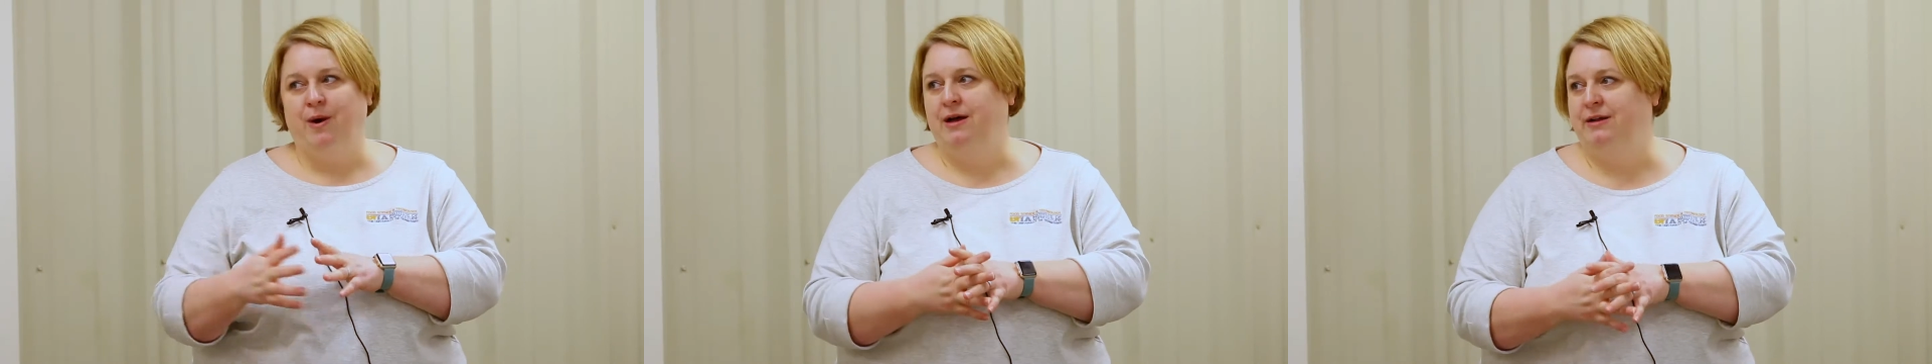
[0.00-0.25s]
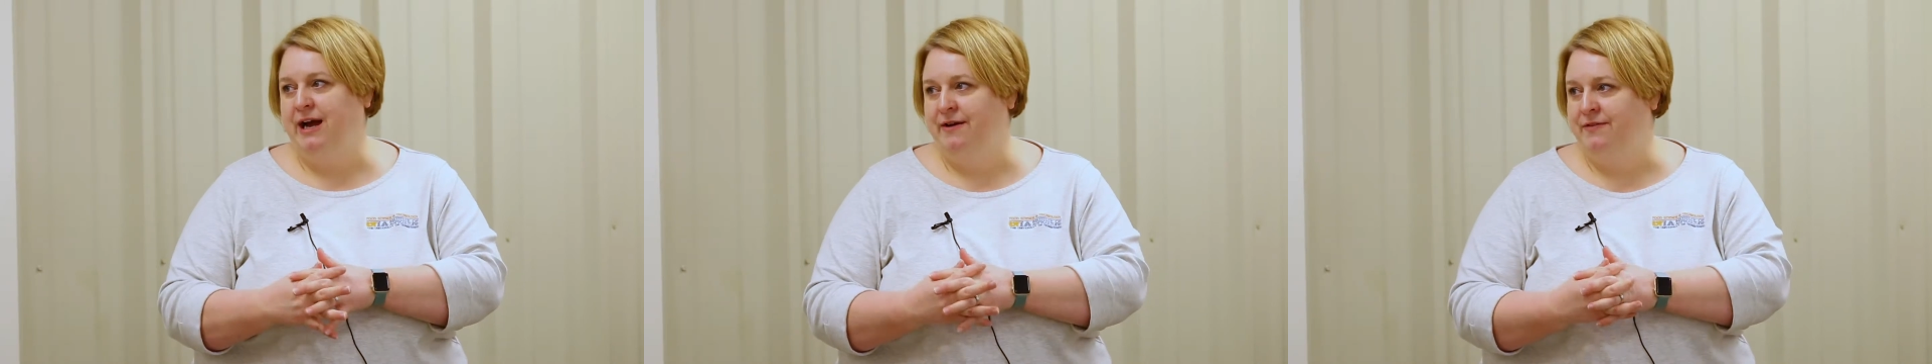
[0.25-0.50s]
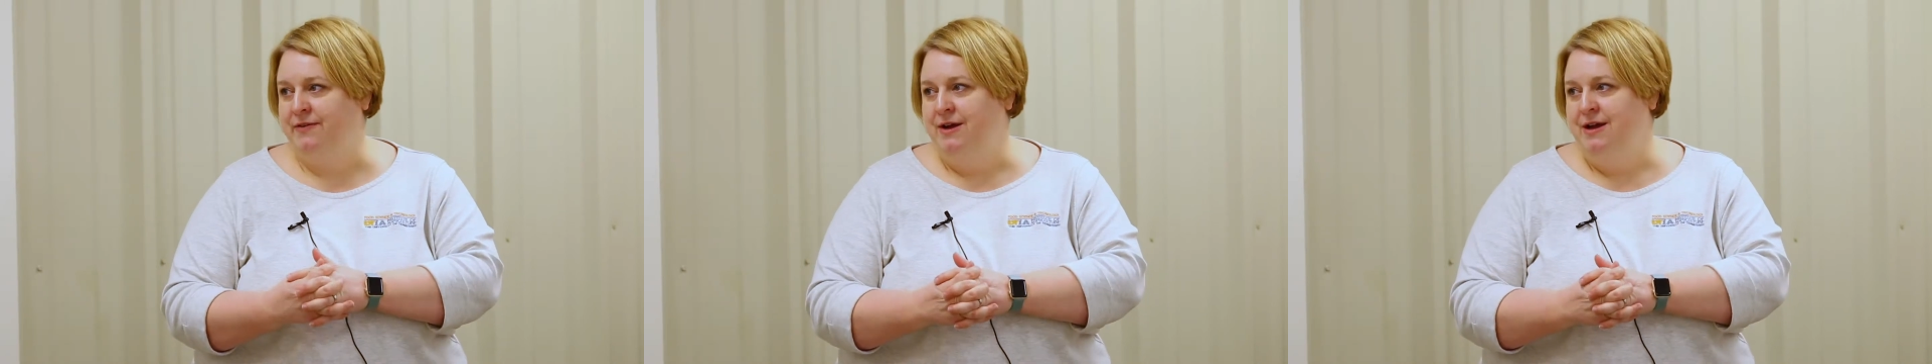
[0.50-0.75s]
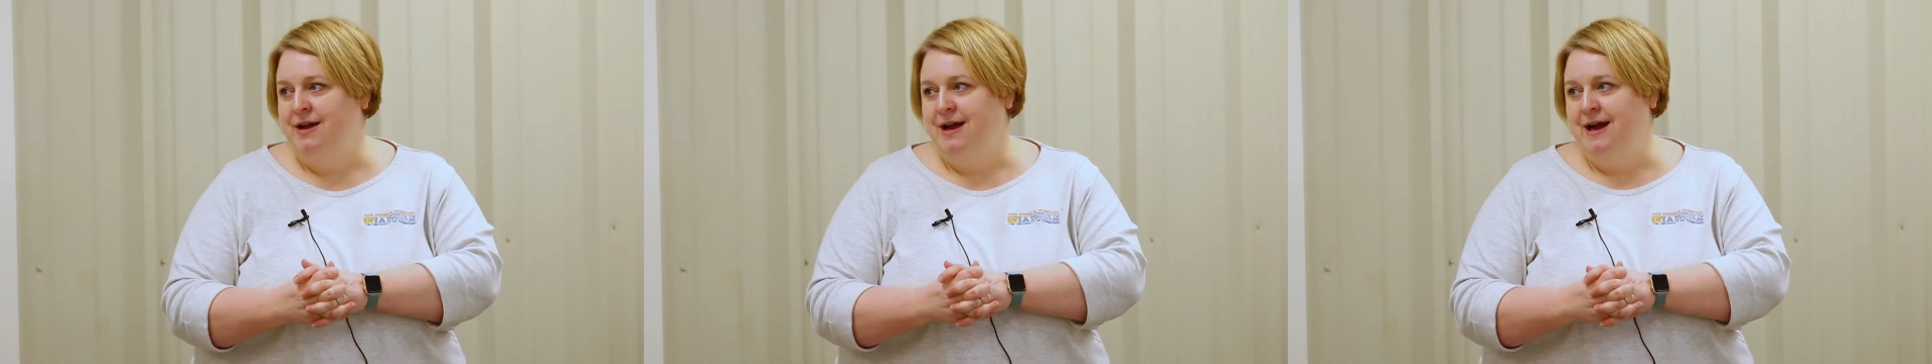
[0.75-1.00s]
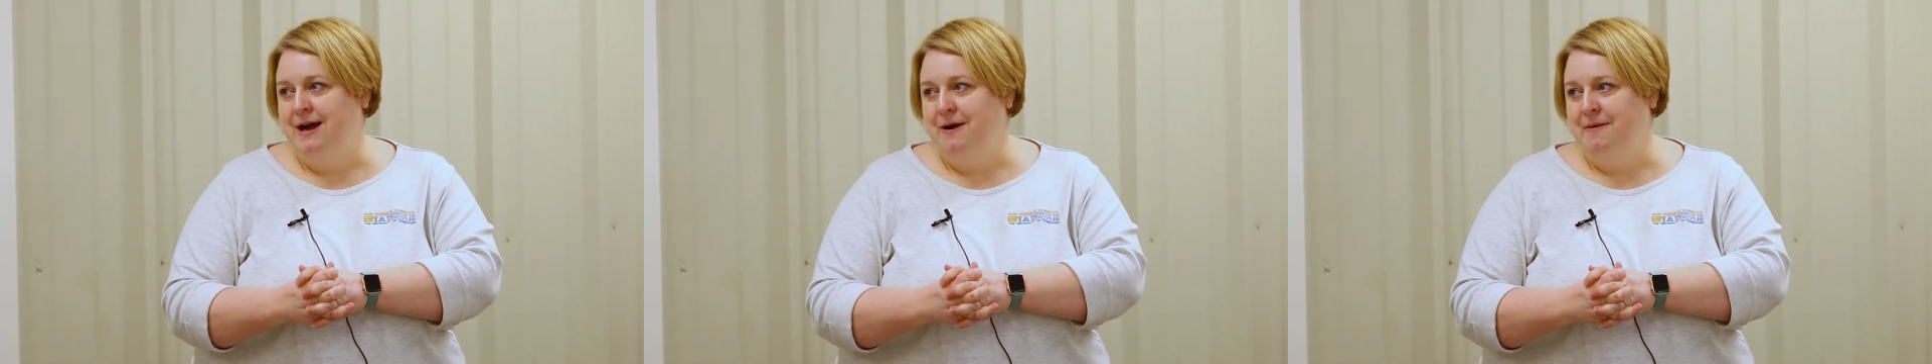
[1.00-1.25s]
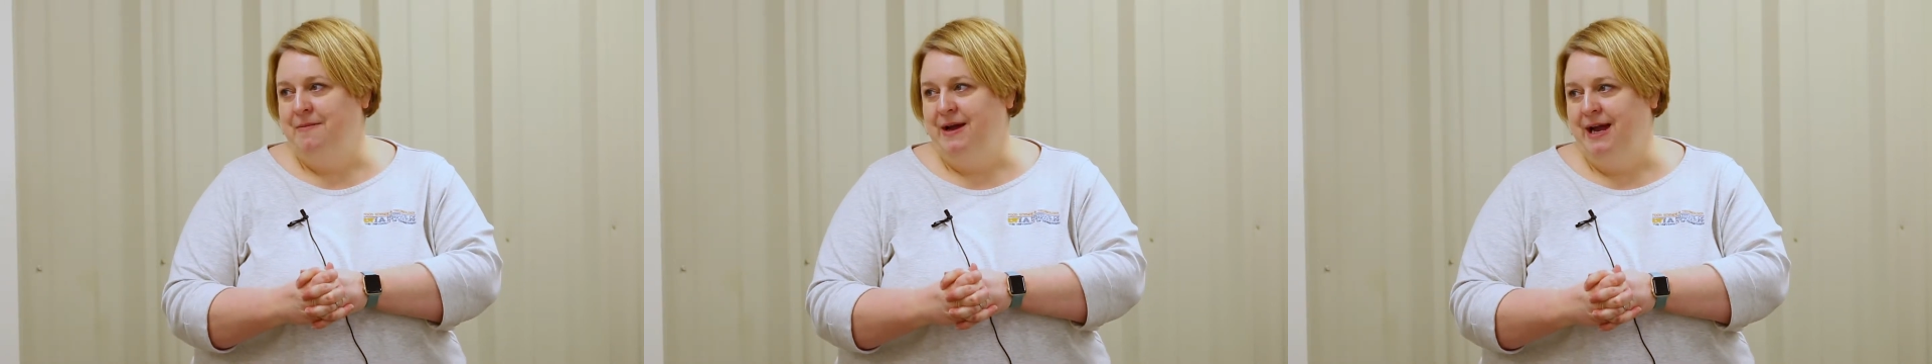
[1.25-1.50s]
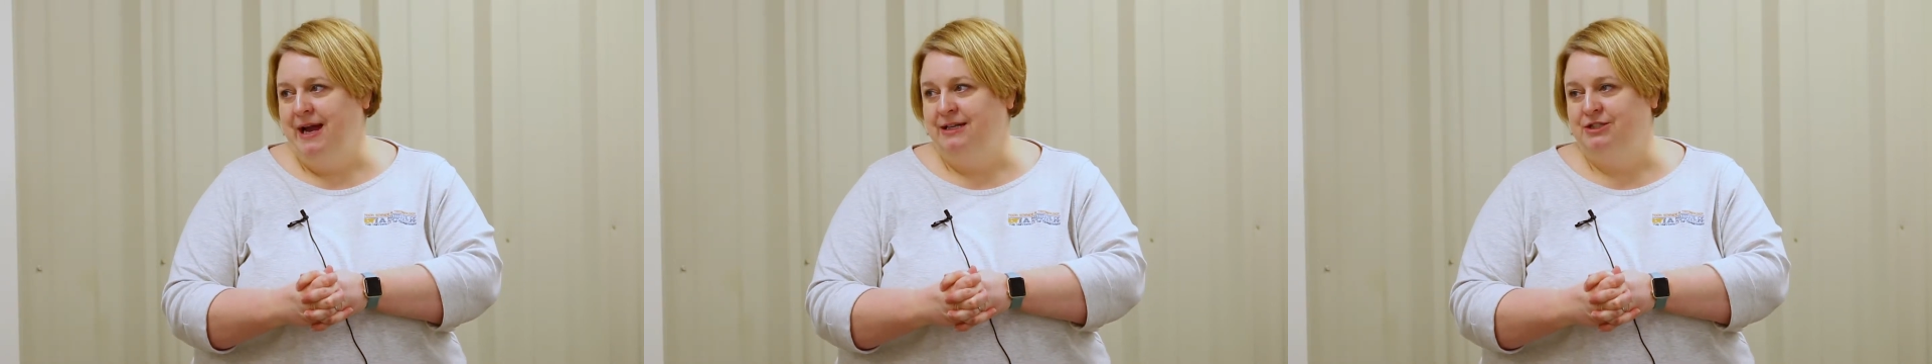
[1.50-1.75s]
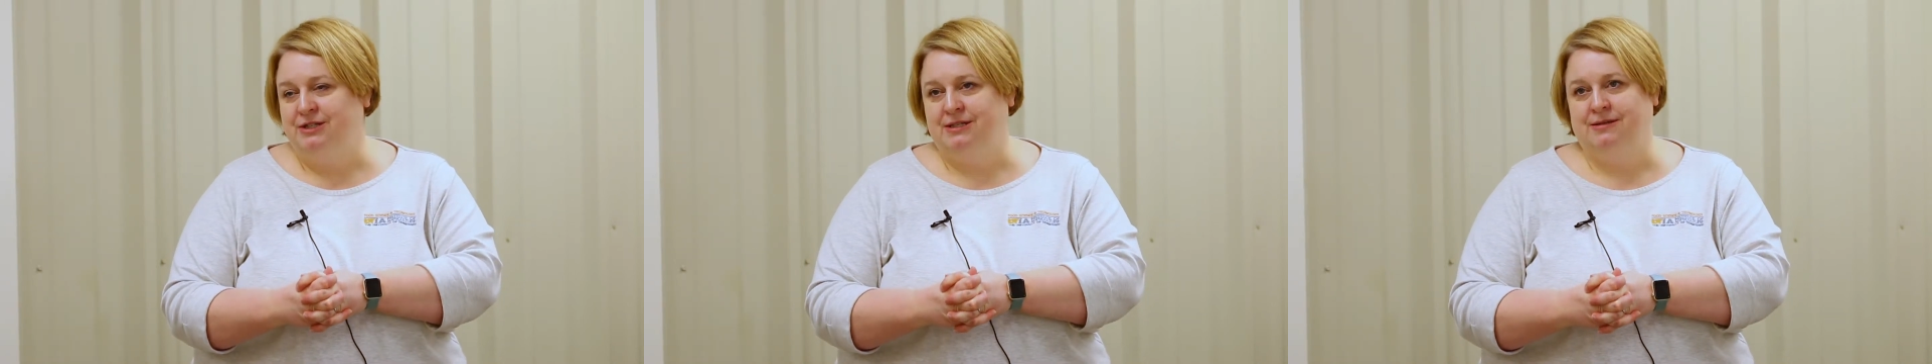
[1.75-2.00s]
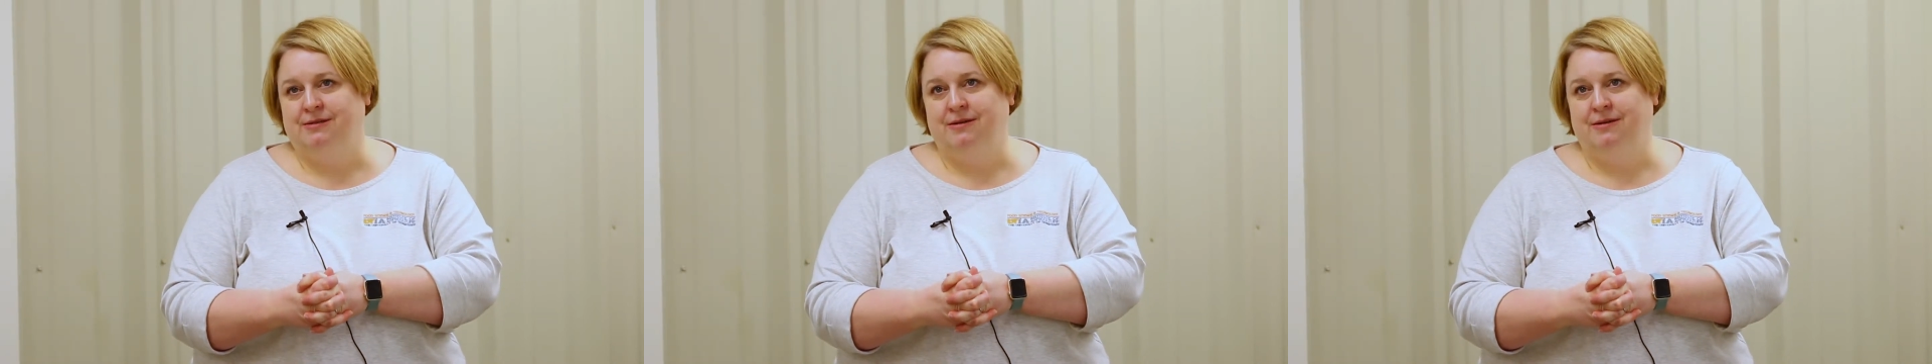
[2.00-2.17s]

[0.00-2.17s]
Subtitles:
wildlife, and just